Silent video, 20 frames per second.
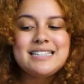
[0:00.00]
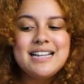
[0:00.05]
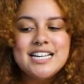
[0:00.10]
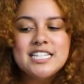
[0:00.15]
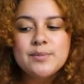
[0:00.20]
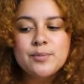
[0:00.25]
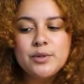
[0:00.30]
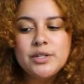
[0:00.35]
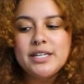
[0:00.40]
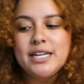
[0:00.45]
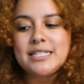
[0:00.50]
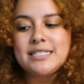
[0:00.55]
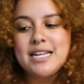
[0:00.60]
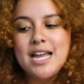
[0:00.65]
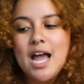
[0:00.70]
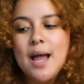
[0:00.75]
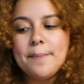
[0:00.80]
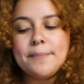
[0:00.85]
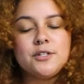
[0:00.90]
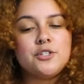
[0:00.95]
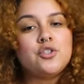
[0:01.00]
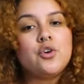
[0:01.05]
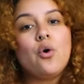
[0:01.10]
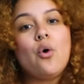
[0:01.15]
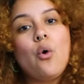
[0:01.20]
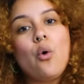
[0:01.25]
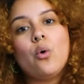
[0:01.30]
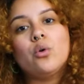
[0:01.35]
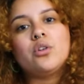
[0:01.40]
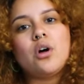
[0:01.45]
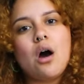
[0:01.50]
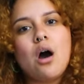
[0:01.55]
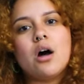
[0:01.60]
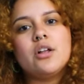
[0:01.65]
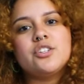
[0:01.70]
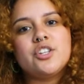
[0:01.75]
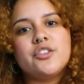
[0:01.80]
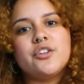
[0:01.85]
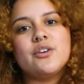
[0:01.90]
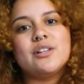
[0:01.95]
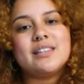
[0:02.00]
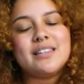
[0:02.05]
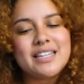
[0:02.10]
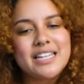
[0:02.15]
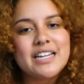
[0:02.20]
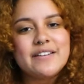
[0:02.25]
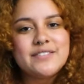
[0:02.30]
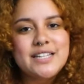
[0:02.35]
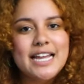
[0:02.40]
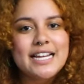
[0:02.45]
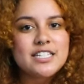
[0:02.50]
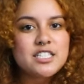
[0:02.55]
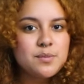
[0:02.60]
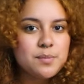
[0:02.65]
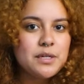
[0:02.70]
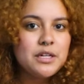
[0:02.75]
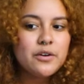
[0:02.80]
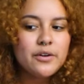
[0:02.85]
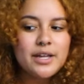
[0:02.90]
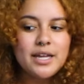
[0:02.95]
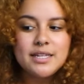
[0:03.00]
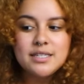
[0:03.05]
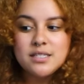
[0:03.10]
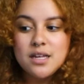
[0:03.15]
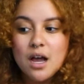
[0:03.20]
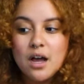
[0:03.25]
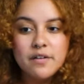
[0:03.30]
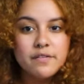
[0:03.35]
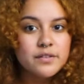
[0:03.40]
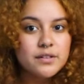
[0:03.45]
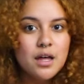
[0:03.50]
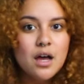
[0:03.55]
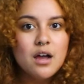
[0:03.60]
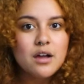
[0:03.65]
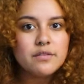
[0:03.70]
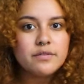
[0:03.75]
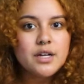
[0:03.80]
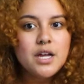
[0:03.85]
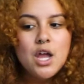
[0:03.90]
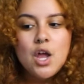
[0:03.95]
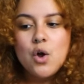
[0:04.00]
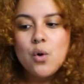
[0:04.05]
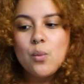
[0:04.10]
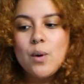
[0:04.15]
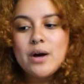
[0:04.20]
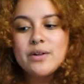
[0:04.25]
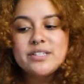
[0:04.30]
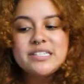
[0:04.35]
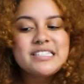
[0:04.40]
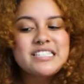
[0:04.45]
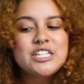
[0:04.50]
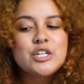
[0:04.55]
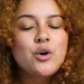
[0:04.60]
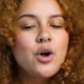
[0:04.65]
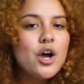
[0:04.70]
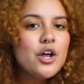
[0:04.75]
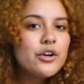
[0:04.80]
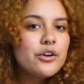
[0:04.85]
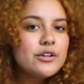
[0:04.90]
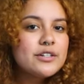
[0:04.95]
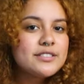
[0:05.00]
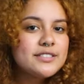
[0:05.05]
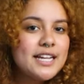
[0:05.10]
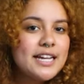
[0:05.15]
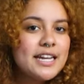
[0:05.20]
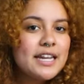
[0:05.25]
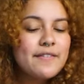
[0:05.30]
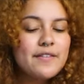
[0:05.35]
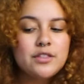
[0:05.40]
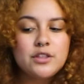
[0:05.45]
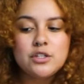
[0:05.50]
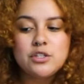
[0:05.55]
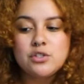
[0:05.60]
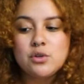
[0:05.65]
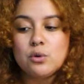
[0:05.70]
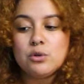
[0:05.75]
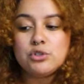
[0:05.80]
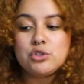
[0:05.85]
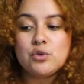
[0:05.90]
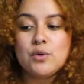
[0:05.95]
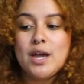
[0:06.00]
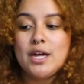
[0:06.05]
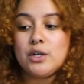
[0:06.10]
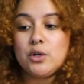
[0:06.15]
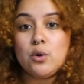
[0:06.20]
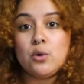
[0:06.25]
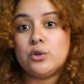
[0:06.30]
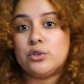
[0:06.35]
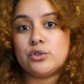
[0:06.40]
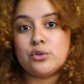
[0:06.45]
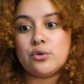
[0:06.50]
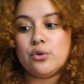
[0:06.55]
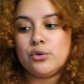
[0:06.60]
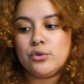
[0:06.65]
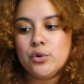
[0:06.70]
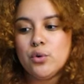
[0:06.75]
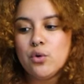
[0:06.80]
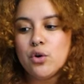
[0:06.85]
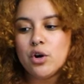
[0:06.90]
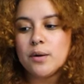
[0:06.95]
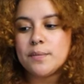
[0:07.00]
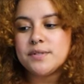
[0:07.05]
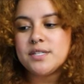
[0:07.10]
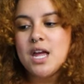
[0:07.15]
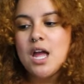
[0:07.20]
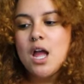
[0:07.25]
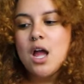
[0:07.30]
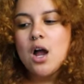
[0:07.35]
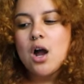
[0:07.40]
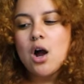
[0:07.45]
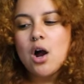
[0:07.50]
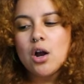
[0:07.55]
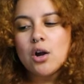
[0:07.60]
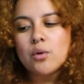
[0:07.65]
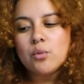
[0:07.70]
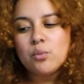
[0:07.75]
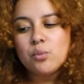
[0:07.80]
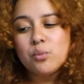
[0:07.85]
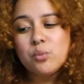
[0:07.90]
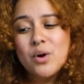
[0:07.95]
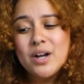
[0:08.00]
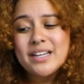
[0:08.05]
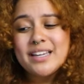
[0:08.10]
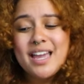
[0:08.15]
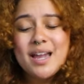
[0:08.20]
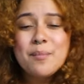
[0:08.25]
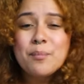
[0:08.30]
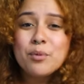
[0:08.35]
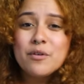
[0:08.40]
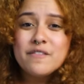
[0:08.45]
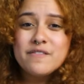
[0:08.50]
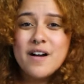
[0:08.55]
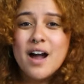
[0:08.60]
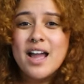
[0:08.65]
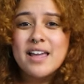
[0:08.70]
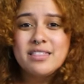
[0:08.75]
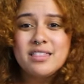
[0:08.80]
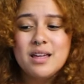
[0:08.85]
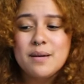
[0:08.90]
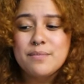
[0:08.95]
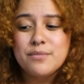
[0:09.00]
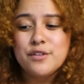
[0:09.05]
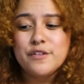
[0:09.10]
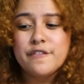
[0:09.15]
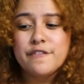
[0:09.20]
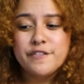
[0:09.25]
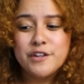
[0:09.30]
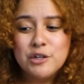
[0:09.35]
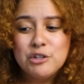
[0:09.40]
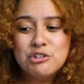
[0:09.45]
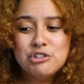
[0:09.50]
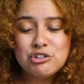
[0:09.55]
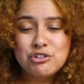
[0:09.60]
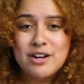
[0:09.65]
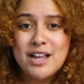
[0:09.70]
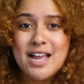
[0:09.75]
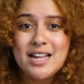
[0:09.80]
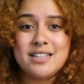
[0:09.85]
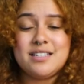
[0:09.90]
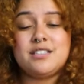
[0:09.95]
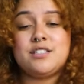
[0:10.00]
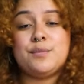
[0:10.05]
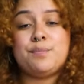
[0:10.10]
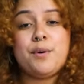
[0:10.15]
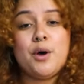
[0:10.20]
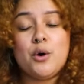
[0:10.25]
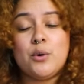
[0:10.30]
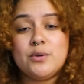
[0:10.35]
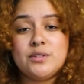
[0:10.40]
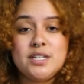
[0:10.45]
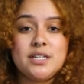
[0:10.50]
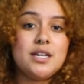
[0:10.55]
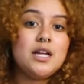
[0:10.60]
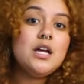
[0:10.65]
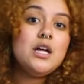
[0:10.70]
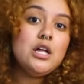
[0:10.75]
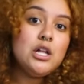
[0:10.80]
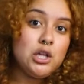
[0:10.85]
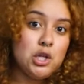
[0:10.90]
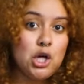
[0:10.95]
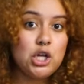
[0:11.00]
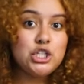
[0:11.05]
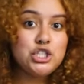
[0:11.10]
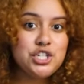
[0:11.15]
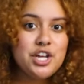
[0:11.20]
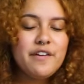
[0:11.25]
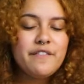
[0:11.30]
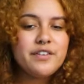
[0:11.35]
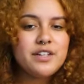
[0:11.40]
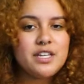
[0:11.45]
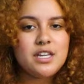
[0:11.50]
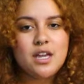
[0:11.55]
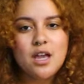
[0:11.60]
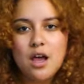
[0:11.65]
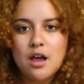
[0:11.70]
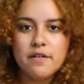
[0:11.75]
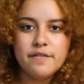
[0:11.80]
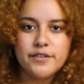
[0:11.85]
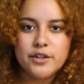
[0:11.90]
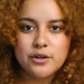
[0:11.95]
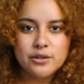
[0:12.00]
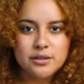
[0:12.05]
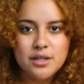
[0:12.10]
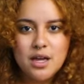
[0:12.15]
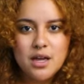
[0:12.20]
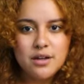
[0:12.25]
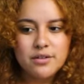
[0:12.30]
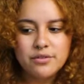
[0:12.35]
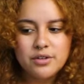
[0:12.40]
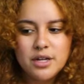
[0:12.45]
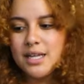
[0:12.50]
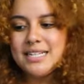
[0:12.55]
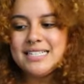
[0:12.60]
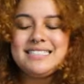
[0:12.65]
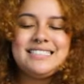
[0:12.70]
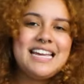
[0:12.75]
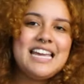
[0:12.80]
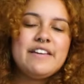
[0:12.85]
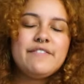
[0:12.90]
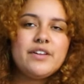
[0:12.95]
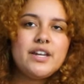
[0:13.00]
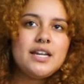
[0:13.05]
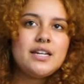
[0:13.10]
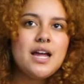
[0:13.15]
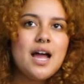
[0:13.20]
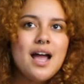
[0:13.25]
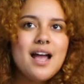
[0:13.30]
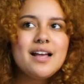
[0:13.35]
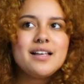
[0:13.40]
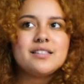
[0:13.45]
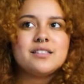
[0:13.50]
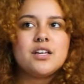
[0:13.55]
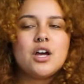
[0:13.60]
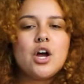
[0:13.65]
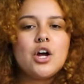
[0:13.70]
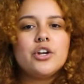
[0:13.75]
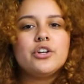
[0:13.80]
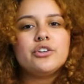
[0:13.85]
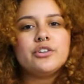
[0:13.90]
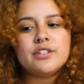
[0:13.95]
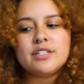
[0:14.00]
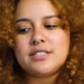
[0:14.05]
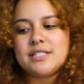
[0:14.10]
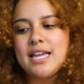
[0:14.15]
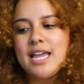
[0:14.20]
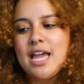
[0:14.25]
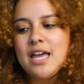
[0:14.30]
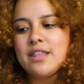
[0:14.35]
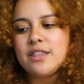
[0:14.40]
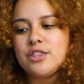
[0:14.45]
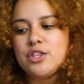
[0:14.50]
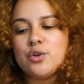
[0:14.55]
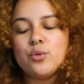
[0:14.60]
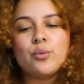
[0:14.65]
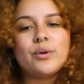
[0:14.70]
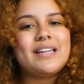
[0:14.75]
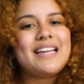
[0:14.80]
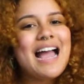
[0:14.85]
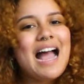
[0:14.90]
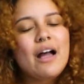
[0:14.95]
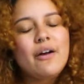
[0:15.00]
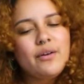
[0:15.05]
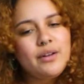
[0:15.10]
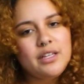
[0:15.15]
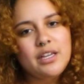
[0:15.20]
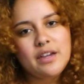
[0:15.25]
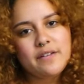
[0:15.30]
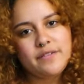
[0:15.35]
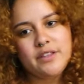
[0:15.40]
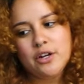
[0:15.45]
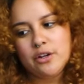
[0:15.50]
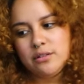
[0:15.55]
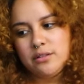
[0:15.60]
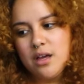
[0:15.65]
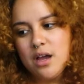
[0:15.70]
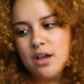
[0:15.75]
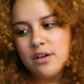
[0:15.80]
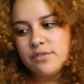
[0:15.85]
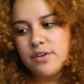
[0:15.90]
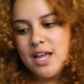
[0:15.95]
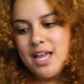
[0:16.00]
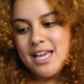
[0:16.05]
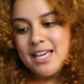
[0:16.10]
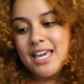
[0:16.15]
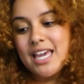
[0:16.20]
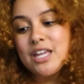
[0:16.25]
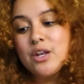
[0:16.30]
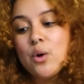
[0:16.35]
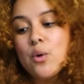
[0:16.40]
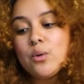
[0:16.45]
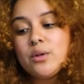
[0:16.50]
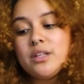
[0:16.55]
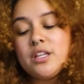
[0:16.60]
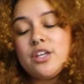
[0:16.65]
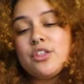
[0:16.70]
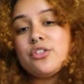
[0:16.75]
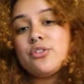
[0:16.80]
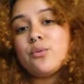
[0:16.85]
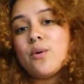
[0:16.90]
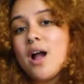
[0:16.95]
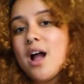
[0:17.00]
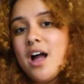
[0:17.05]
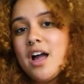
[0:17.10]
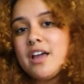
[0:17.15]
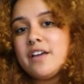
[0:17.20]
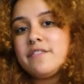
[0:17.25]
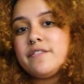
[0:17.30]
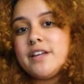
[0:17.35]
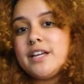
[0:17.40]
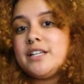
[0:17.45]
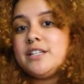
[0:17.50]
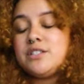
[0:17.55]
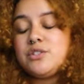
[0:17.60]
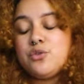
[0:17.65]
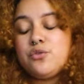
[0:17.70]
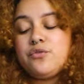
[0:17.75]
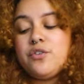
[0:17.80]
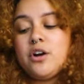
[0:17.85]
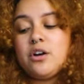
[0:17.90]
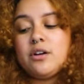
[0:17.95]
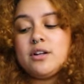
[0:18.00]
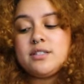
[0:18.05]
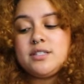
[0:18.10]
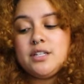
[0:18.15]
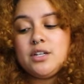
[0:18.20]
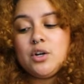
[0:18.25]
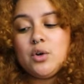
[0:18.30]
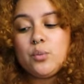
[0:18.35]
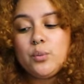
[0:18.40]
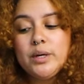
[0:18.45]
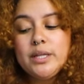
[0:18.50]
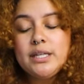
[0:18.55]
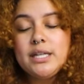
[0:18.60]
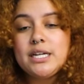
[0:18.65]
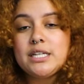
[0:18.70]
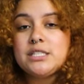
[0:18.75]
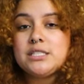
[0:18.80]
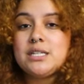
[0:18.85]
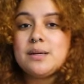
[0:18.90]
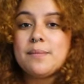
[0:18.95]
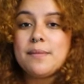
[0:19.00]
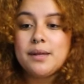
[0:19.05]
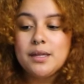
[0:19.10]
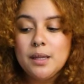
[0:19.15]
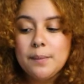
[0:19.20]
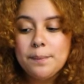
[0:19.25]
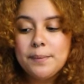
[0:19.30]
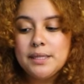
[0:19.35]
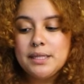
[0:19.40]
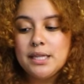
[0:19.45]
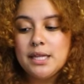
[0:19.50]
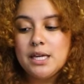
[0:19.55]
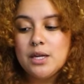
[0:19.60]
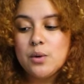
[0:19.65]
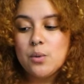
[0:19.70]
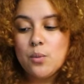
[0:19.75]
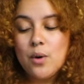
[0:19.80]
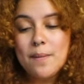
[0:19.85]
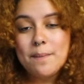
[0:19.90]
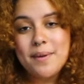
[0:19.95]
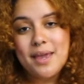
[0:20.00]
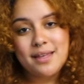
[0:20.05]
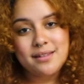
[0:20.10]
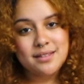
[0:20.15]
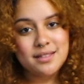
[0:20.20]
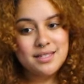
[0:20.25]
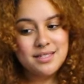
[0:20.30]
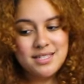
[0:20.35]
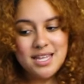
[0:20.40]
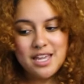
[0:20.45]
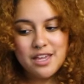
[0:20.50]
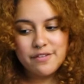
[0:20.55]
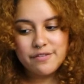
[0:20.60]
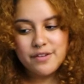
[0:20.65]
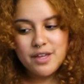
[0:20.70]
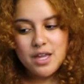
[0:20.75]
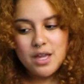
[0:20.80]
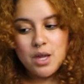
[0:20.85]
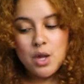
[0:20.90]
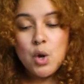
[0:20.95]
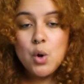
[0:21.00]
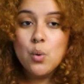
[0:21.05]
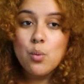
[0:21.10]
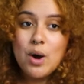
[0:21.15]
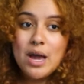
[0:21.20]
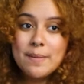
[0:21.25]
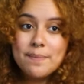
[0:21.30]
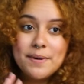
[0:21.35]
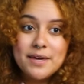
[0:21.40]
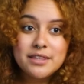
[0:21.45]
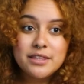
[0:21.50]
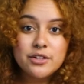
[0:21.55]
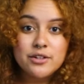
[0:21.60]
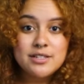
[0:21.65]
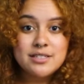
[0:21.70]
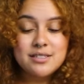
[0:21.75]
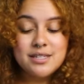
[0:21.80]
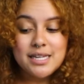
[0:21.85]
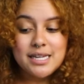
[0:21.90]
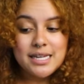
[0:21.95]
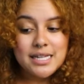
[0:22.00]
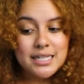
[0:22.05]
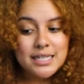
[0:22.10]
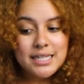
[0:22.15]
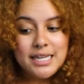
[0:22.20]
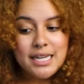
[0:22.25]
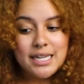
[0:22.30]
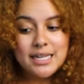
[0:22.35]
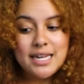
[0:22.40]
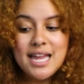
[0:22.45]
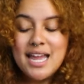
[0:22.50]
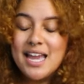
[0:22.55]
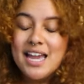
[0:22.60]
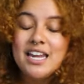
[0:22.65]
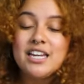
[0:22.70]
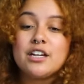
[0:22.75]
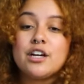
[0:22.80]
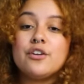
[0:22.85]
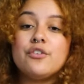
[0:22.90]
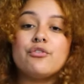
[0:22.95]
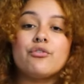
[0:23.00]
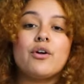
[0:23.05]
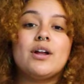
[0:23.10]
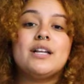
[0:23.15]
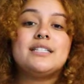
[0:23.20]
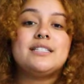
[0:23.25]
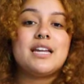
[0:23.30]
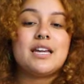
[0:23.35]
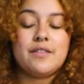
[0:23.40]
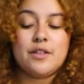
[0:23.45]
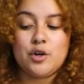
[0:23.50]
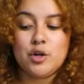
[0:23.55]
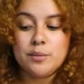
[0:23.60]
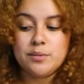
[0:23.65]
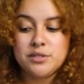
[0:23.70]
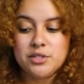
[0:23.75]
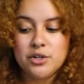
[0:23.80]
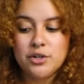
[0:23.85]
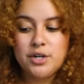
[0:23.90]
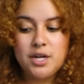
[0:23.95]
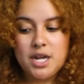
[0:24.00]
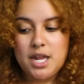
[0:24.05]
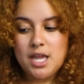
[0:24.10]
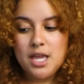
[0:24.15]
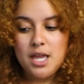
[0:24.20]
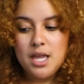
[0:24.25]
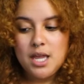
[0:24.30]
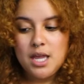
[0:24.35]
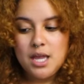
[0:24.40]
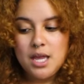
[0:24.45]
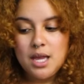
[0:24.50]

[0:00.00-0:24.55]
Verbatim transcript: desperately attempt to hold on to their lived experience of love, while still understanding that the social and cultural norms are what can provide them the future and supposed longevity of their love. David and S understand the reality of their love can only thrive insofar as they are willing to manipulate what makes it safe, wiping their slate clean and confronting their absurdity,